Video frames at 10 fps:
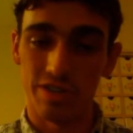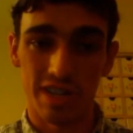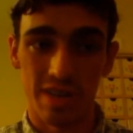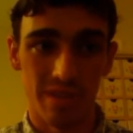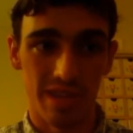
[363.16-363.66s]
You
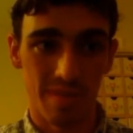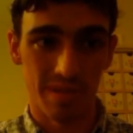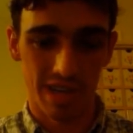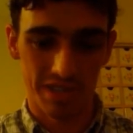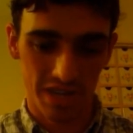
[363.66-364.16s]
just type in the
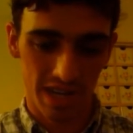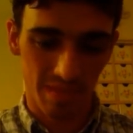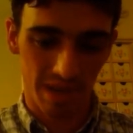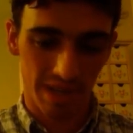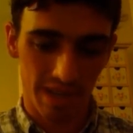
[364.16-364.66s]
application
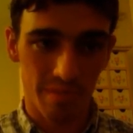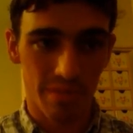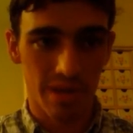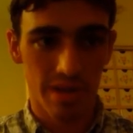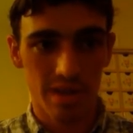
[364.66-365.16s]
name, like GIMP.